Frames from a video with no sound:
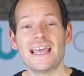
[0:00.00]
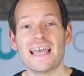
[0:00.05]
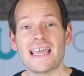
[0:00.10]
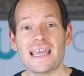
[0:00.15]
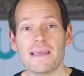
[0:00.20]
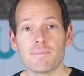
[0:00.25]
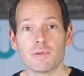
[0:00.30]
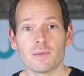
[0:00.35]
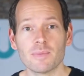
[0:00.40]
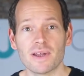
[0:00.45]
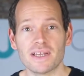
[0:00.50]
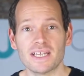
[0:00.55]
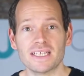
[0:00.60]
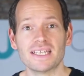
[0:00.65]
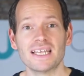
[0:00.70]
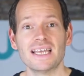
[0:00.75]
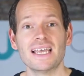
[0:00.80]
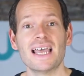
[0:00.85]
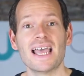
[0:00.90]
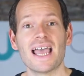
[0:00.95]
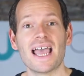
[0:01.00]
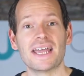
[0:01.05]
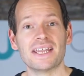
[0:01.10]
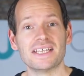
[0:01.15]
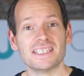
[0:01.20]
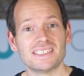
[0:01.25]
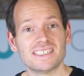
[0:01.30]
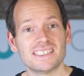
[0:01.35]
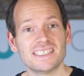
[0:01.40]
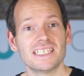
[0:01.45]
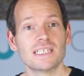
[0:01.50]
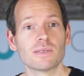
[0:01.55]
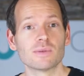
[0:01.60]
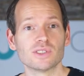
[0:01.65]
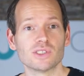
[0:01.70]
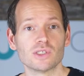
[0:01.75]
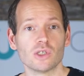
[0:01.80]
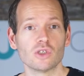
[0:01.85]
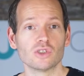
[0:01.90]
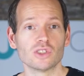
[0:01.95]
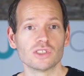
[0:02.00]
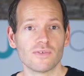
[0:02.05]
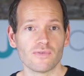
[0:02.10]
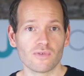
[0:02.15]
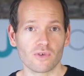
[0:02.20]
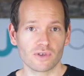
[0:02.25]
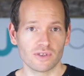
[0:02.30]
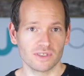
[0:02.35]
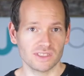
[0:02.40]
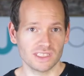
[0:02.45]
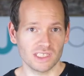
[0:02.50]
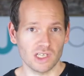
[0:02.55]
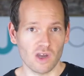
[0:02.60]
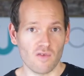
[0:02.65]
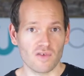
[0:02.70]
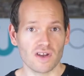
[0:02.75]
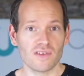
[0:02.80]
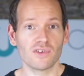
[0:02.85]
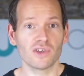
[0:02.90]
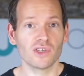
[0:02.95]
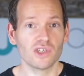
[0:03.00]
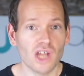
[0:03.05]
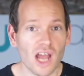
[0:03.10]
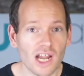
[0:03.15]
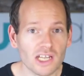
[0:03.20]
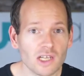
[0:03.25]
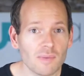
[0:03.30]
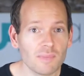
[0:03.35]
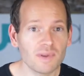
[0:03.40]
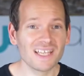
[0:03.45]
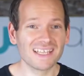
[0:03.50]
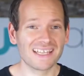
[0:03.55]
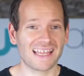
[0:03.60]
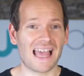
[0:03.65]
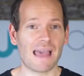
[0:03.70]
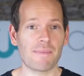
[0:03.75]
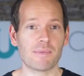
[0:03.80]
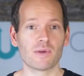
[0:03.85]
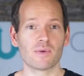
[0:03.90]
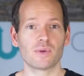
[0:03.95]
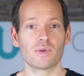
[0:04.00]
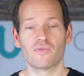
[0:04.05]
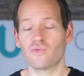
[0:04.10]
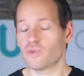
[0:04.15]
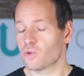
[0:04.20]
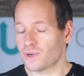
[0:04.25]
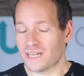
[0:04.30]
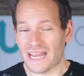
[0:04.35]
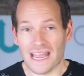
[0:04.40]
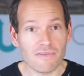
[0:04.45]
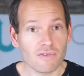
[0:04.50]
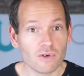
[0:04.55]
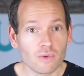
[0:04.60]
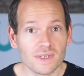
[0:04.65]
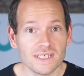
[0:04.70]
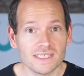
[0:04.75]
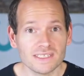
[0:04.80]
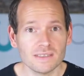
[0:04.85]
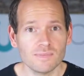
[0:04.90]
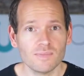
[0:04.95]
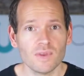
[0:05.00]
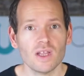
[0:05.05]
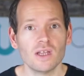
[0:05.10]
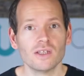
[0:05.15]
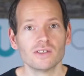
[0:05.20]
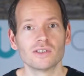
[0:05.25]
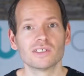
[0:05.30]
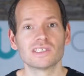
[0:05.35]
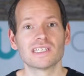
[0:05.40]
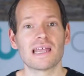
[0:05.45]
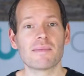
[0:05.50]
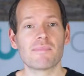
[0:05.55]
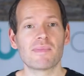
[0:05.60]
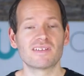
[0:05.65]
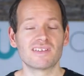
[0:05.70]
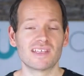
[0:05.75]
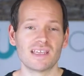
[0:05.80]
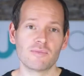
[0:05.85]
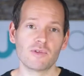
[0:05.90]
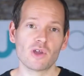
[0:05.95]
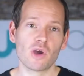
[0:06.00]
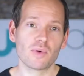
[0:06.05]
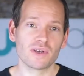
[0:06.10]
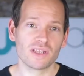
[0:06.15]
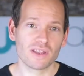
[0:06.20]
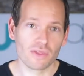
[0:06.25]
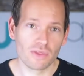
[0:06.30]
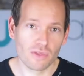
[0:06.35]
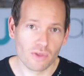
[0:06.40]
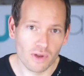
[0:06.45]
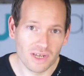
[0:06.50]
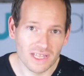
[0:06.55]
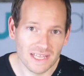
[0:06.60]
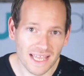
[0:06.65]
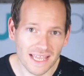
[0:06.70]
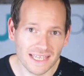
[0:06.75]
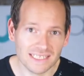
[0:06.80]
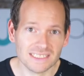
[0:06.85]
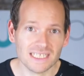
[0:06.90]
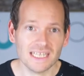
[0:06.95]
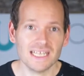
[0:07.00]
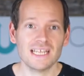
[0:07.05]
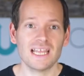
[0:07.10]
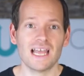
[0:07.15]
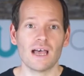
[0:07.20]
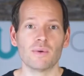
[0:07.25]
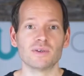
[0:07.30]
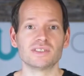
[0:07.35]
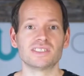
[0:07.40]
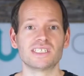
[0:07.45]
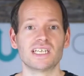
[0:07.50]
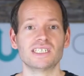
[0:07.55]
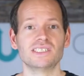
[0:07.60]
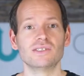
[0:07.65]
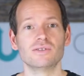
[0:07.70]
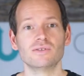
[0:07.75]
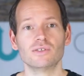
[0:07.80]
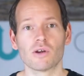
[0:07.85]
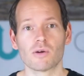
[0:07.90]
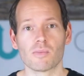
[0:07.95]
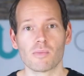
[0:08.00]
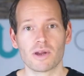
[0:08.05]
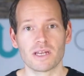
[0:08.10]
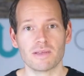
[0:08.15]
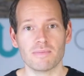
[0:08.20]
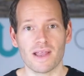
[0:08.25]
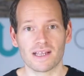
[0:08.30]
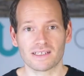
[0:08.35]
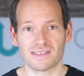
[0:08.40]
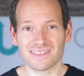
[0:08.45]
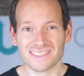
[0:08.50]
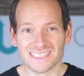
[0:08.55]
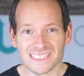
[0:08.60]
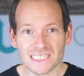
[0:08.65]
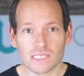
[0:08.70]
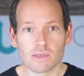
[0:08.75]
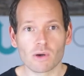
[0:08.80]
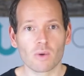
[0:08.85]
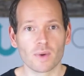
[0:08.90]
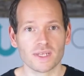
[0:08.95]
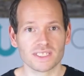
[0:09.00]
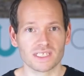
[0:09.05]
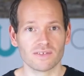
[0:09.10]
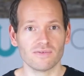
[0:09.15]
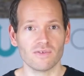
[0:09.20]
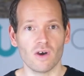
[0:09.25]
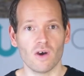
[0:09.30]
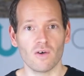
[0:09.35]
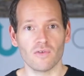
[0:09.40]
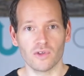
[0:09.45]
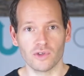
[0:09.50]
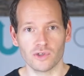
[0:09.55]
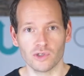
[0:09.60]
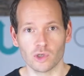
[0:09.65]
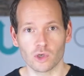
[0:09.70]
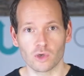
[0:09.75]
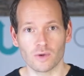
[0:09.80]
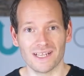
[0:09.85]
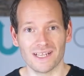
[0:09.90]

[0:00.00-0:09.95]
implement it, and then see the results for yourself. And if you're not completely happy with it for whatever reason, just let my team know within 30 days. I will send you your money back. There's 0 risk involved on your